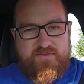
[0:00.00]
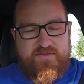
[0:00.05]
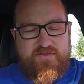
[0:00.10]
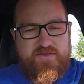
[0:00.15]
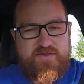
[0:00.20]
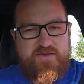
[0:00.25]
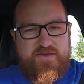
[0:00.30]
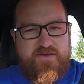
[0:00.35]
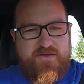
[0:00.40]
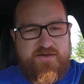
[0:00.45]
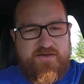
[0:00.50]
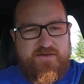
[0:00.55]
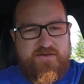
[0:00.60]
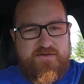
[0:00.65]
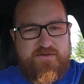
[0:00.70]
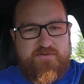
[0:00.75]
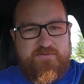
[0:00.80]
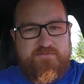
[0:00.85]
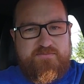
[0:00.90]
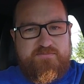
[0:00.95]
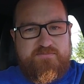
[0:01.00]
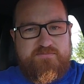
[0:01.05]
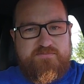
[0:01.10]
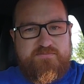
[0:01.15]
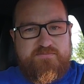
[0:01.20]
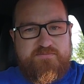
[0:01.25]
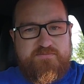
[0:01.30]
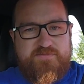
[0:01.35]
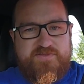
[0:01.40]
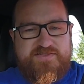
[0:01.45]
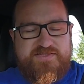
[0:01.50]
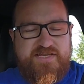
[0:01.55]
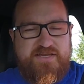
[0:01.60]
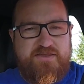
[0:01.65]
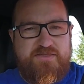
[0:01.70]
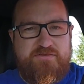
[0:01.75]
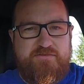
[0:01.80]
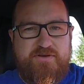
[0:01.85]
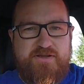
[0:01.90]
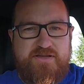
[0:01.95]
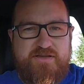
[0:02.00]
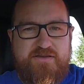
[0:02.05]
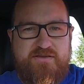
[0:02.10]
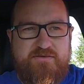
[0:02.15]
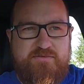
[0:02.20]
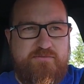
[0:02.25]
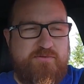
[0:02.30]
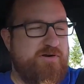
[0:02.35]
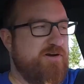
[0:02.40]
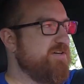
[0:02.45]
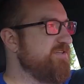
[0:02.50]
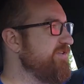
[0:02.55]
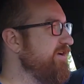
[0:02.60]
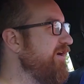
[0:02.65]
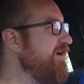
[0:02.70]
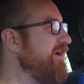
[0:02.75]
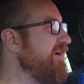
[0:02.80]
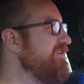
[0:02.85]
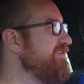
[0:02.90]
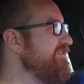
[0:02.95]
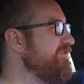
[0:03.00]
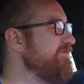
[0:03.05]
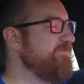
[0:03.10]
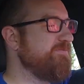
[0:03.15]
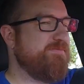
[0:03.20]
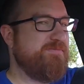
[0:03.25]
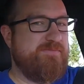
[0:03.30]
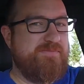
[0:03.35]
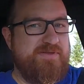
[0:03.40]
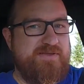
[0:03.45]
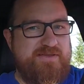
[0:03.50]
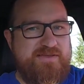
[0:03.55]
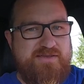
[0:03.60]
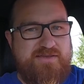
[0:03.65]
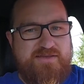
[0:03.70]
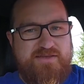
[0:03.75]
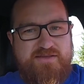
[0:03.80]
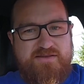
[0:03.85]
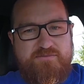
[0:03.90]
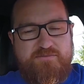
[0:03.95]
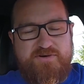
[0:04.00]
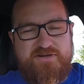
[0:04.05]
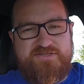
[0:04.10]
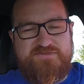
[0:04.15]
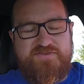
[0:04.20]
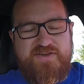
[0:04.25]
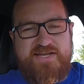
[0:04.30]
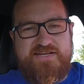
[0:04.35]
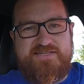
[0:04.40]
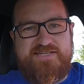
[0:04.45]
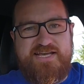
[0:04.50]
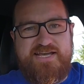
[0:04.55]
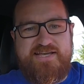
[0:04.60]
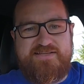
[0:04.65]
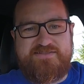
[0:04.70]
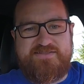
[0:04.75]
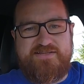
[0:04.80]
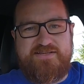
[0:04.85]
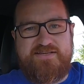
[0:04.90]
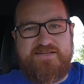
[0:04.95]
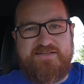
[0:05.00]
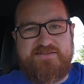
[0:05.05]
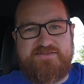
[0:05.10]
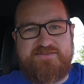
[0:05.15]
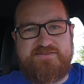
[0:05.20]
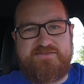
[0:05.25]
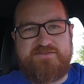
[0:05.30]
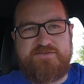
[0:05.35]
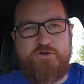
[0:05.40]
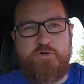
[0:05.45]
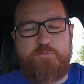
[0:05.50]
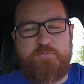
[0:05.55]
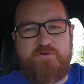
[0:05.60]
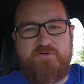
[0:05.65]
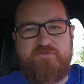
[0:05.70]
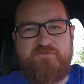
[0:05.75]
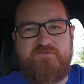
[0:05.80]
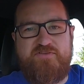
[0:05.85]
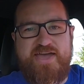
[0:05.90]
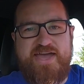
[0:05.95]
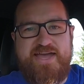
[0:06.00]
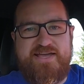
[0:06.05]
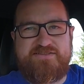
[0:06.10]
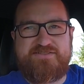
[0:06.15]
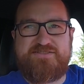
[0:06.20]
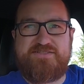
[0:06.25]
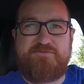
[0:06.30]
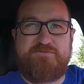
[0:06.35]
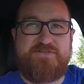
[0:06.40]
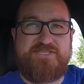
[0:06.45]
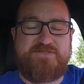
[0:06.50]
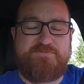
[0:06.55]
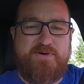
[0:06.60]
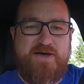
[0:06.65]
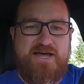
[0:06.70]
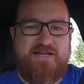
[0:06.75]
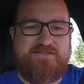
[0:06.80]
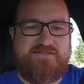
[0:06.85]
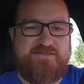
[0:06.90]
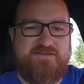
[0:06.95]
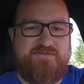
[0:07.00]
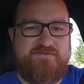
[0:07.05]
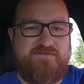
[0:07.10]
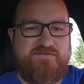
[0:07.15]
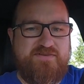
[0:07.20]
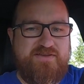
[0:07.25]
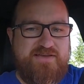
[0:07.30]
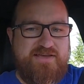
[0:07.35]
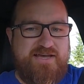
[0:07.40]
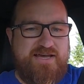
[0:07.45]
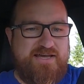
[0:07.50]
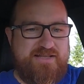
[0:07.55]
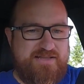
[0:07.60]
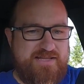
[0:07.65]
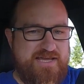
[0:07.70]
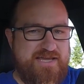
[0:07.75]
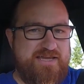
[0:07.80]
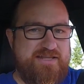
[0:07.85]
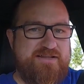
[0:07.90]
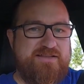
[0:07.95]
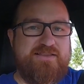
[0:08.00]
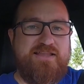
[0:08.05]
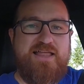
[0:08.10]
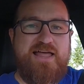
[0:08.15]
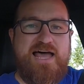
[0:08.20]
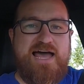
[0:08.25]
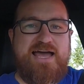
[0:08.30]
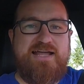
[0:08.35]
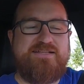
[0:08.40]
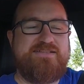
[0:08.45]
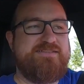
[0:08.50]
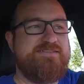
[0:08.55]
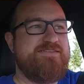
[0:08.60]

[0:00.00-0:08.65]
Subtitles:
The Sync 3 works awesome. Works fantastic. It's super fast and responsive. I like it a lot.